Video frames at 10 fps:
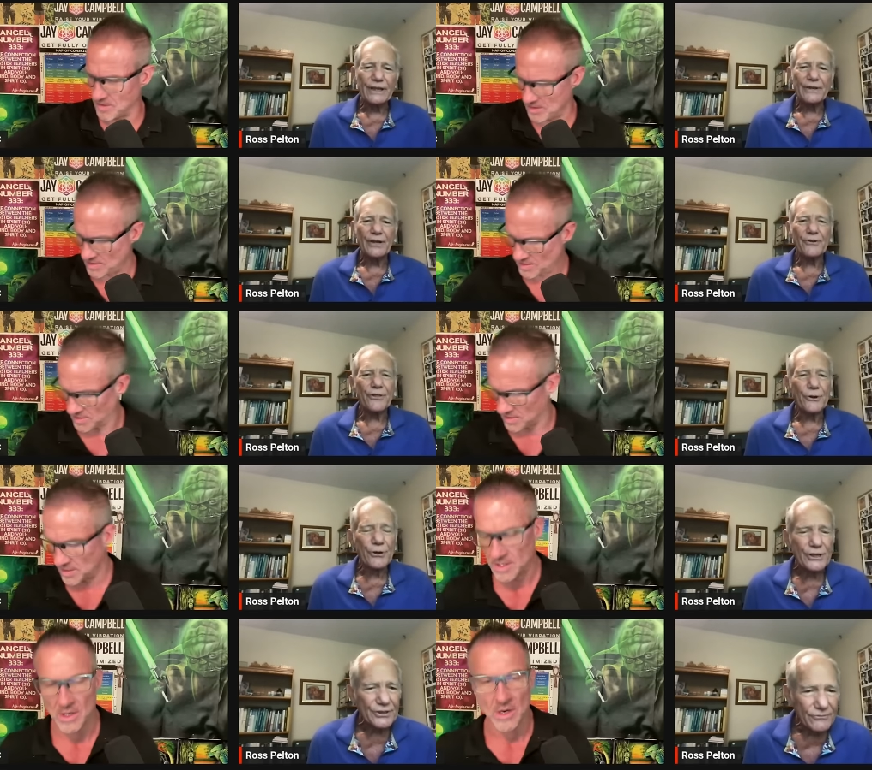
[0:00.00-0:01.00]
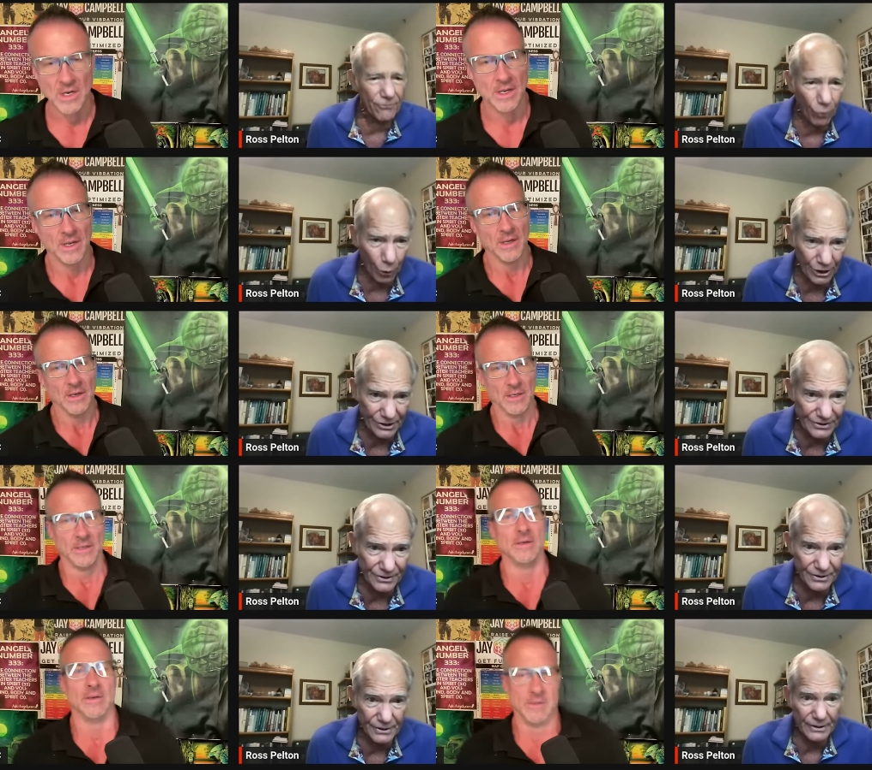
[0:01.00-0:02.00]
Speaker 1: in their 30s and
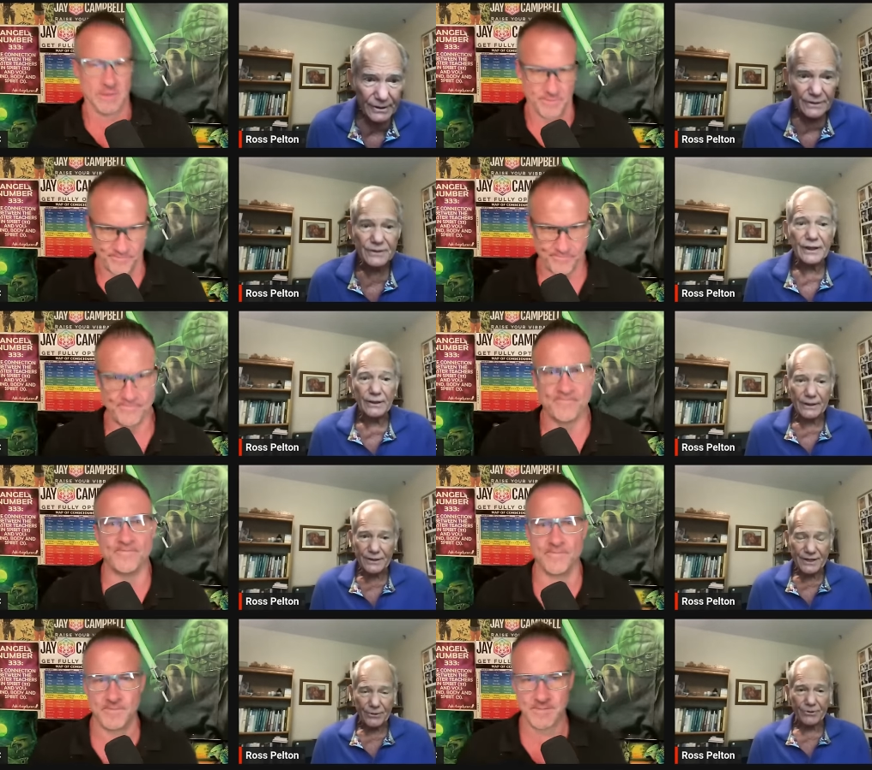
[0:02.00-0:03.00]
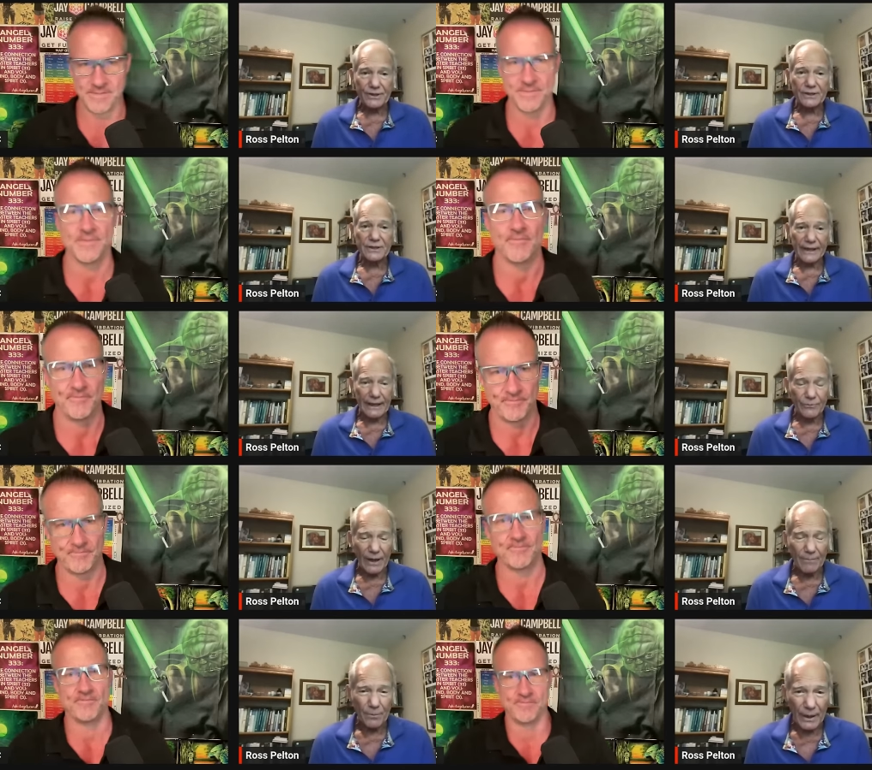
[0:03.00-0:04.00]
40s can start considering taking
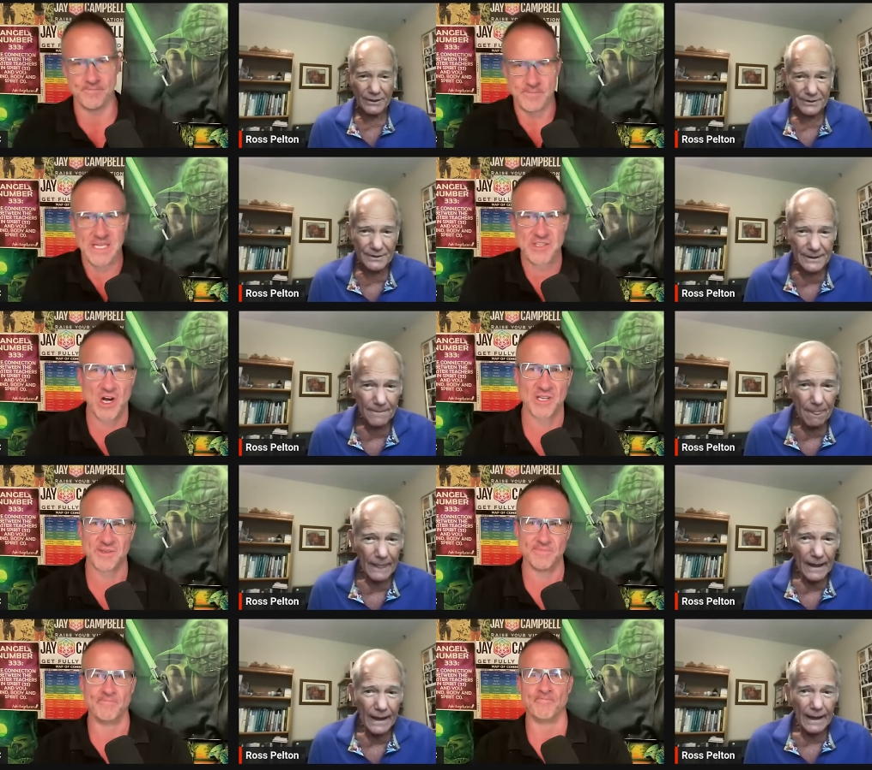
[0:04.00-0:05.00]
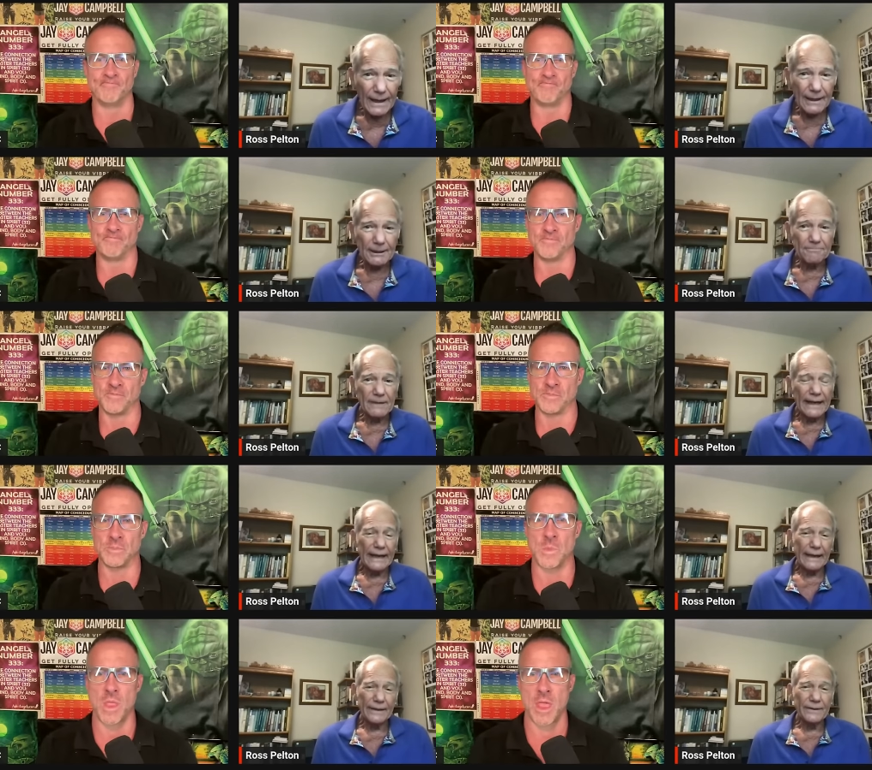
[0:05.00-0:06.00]
rapamycin. That's awesome. Um,
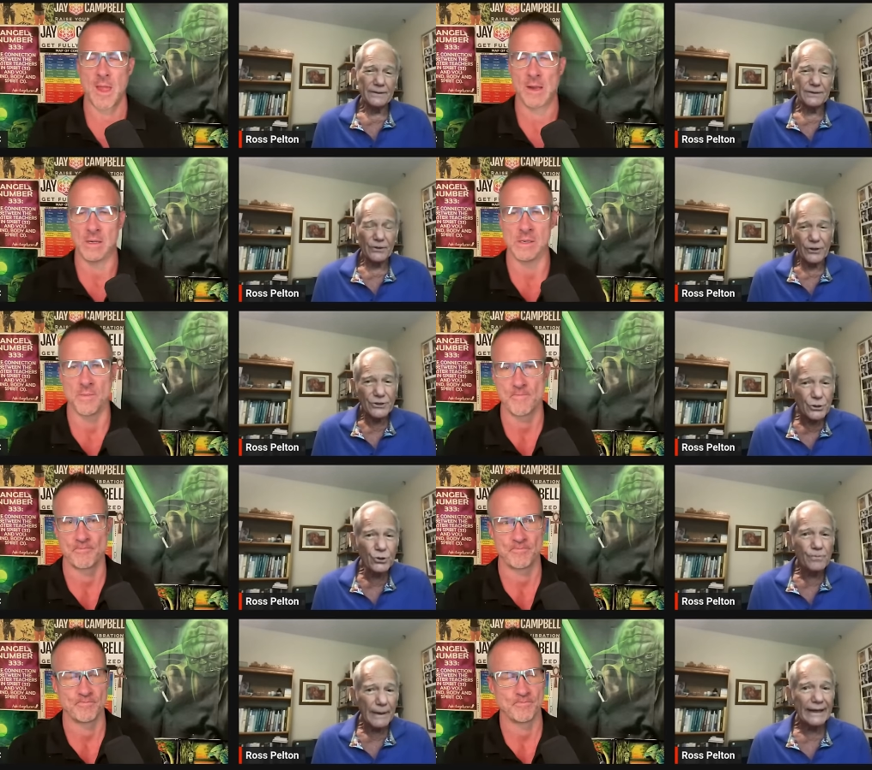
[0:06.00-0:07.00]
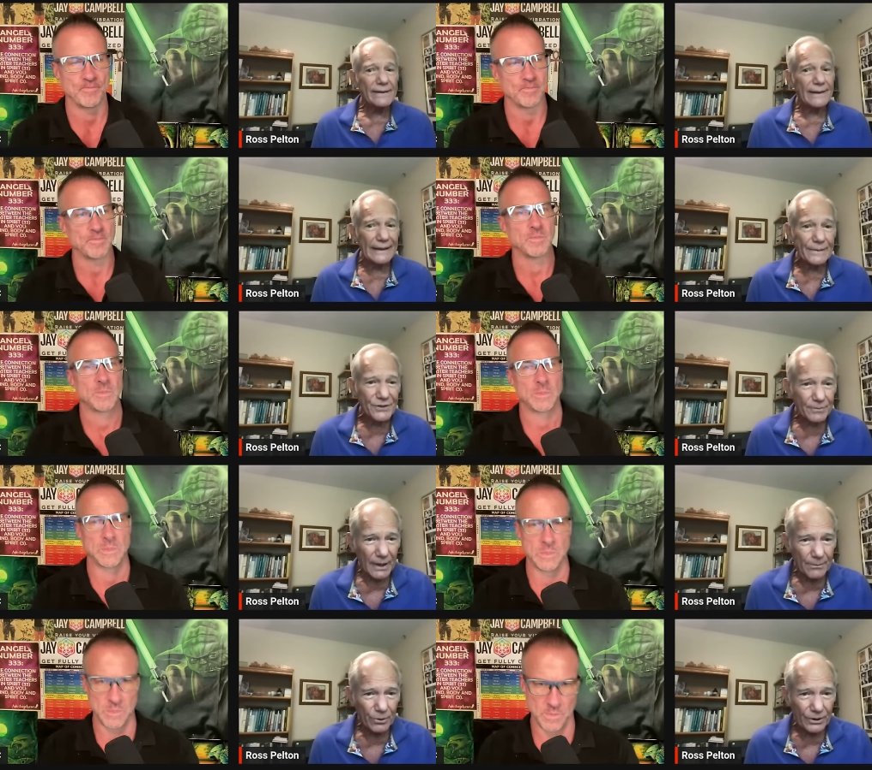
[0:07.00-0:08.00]
and so there's two main themes
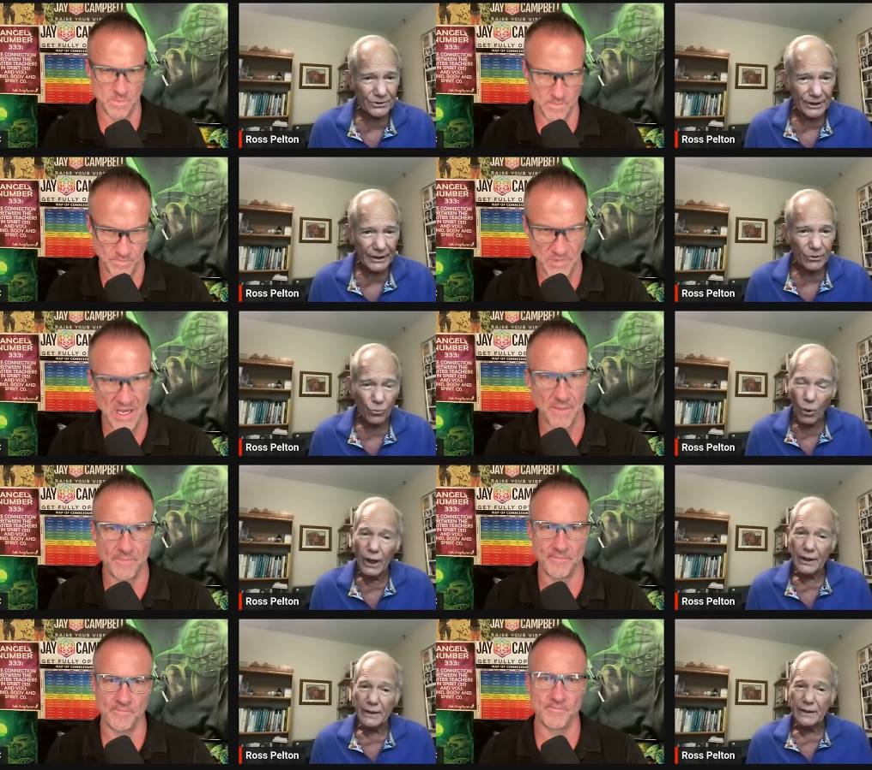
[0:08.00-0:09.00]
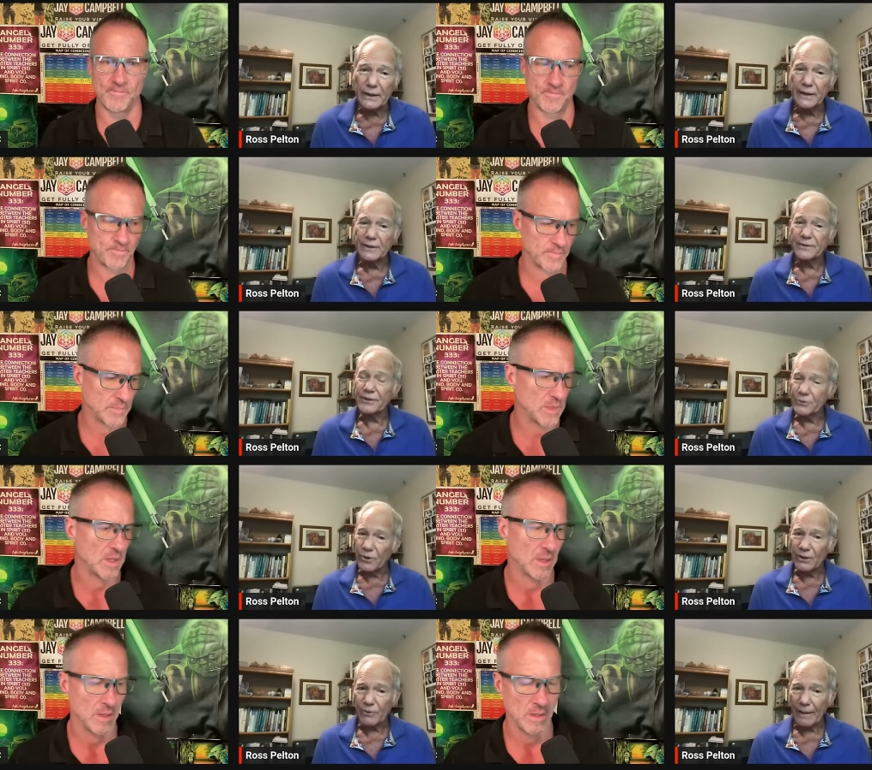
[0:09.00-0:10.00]
in my book, Jay. Yeah. One is the
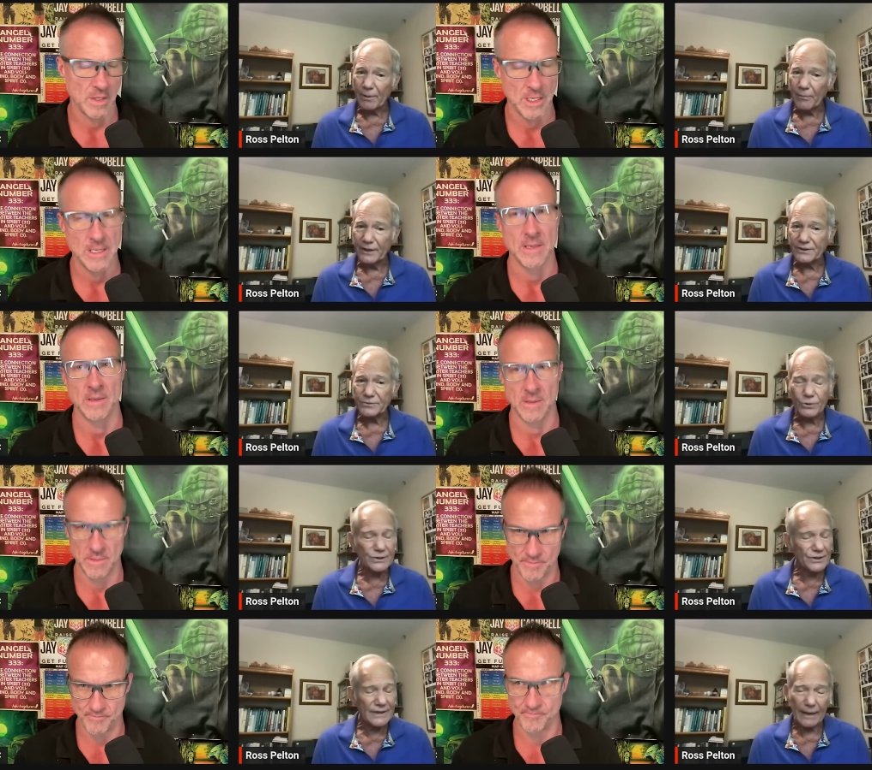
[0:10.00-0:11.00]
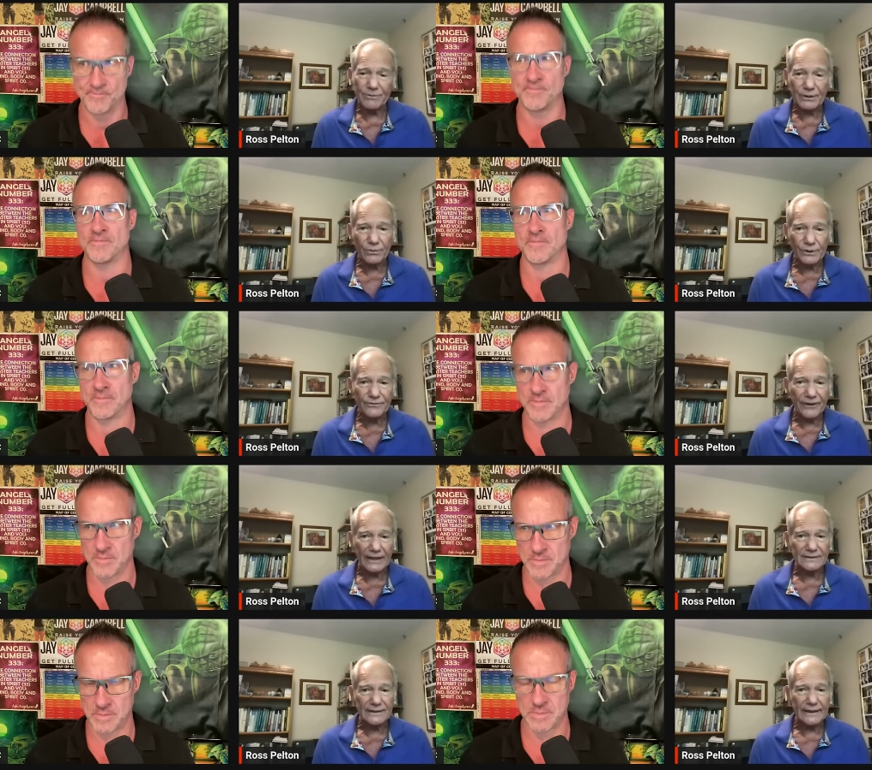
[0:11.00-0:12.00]
drug rapamycin, which is absolutely
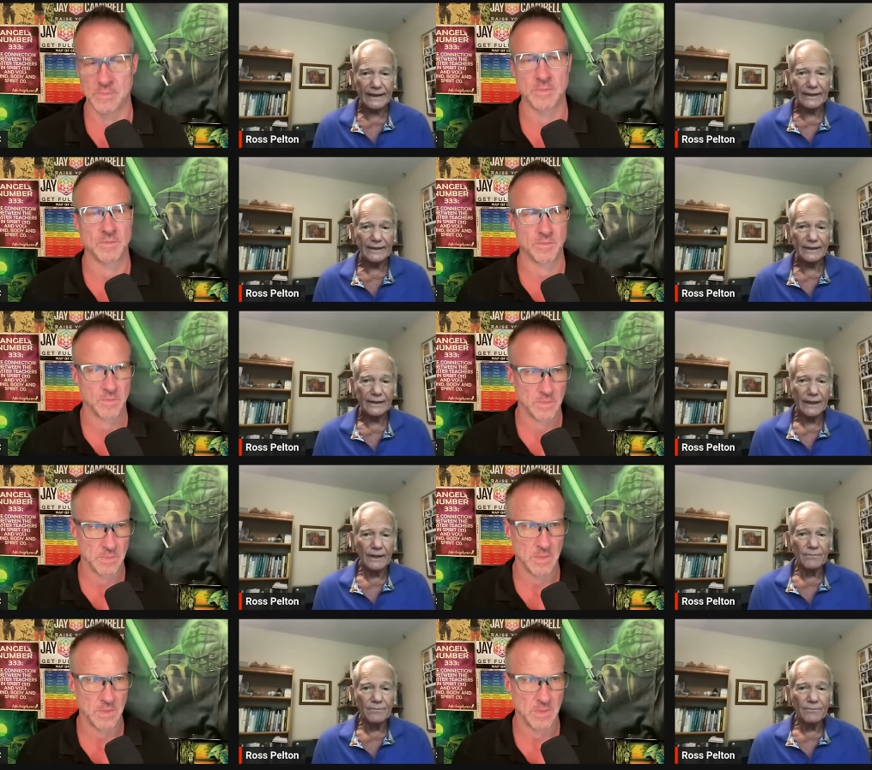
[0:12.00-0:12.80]
fascinating, the